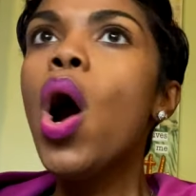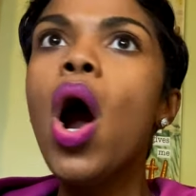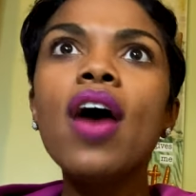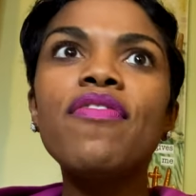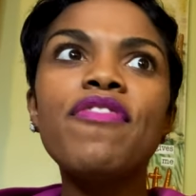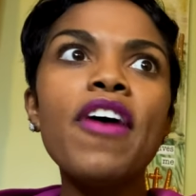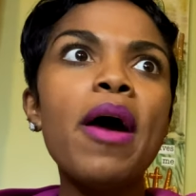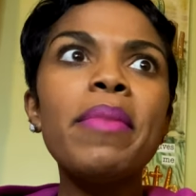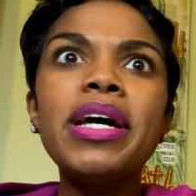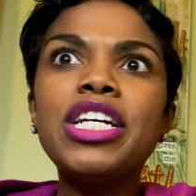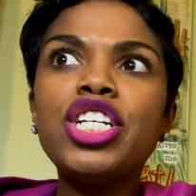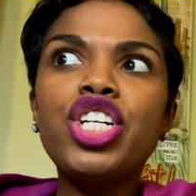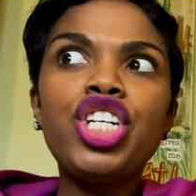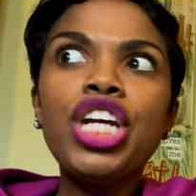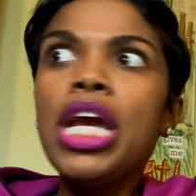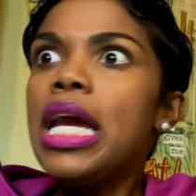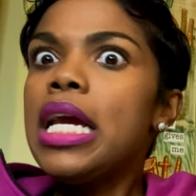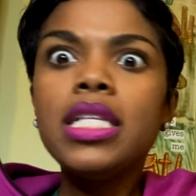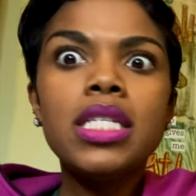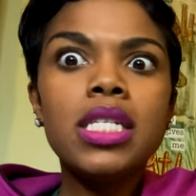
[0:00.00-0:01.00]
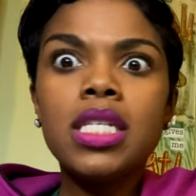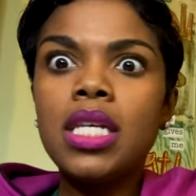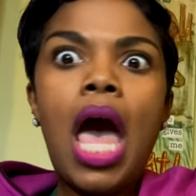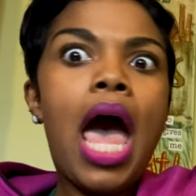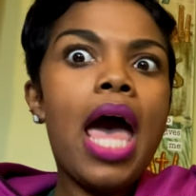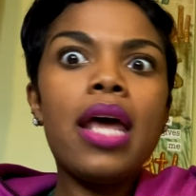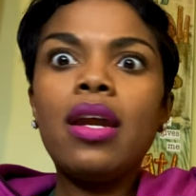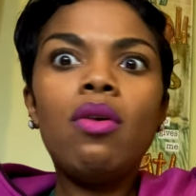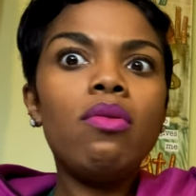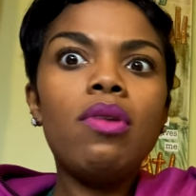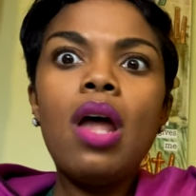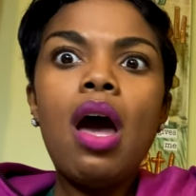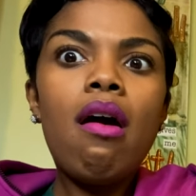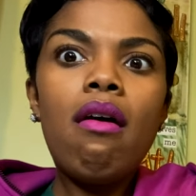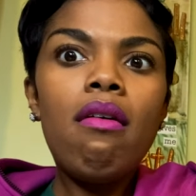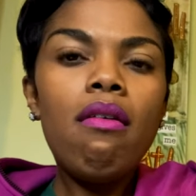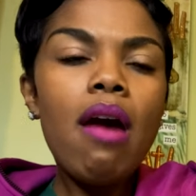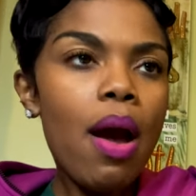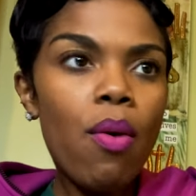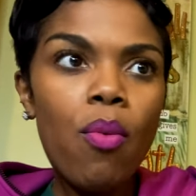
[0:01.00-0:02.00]
Or if I'm at Sheets, I don't
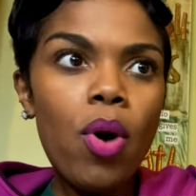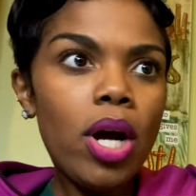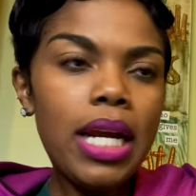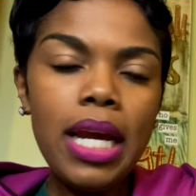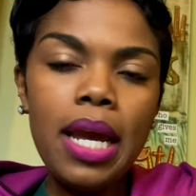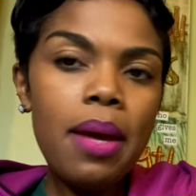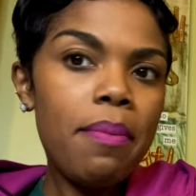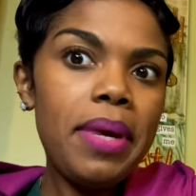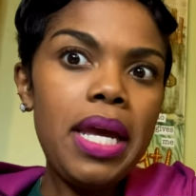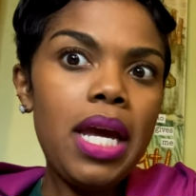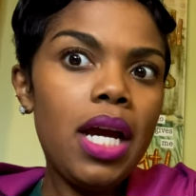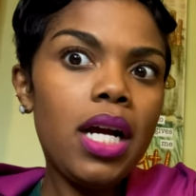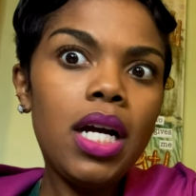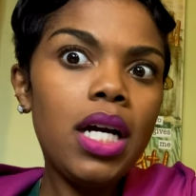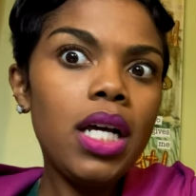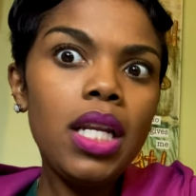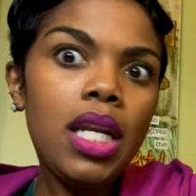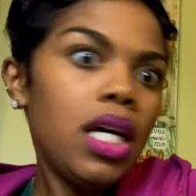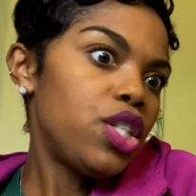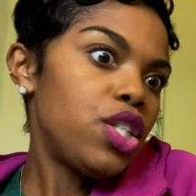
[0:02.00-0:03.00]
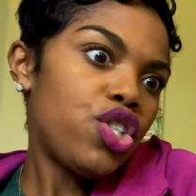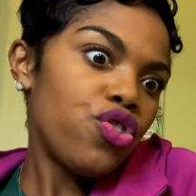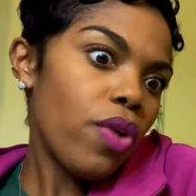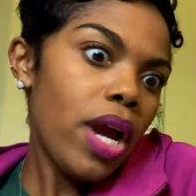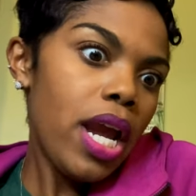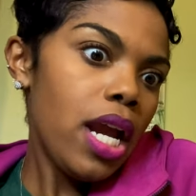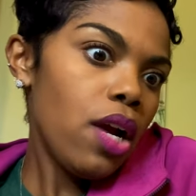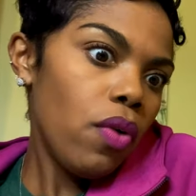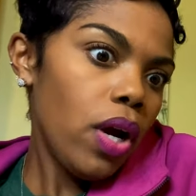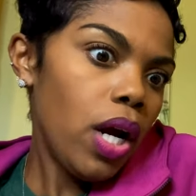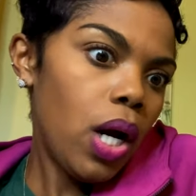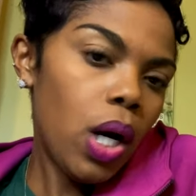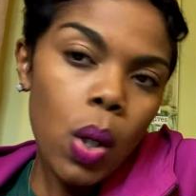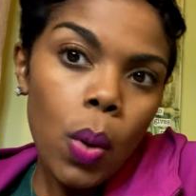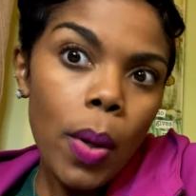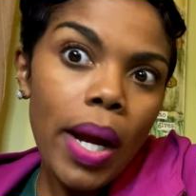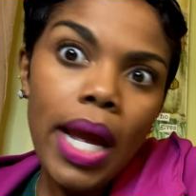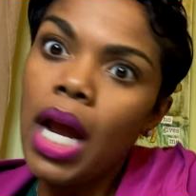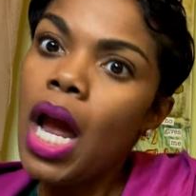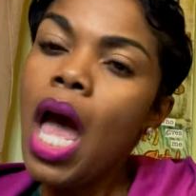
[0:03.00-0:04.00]
know, and want to get me a good drink real
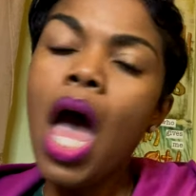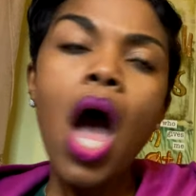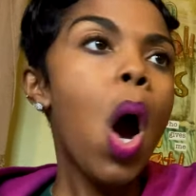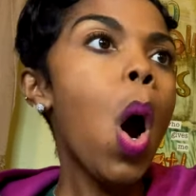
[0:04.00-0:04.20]
quick.